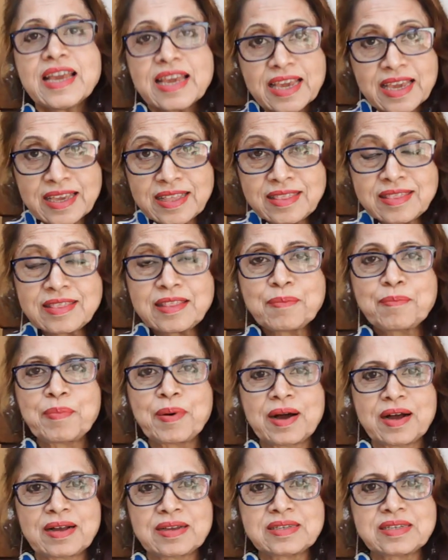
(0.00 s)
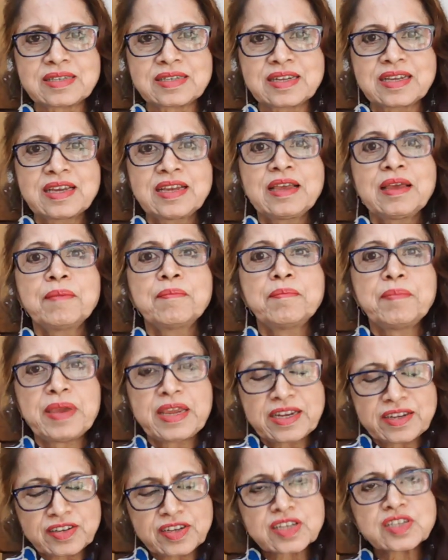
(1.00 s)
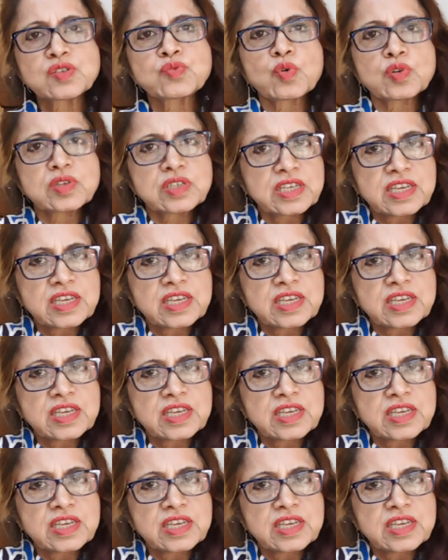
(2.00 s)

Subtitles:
In the past, matrix was